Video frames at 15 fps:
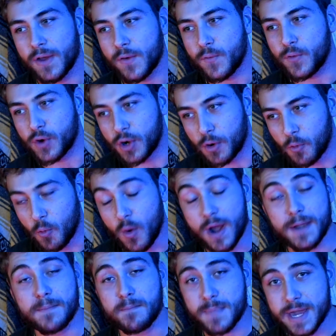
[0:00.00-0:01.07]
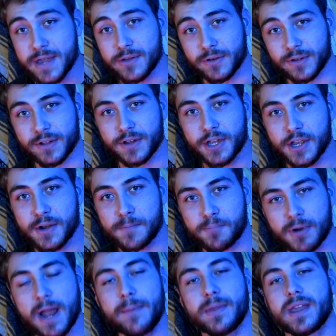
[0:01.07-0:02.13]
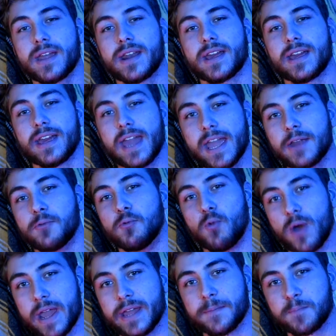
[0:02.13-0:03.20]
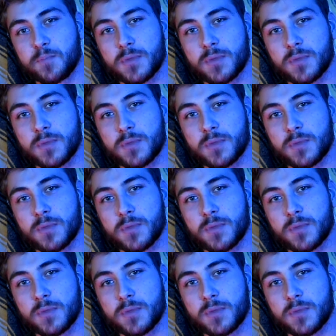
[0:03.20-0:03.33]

for one meal, you're probably going to gain weight,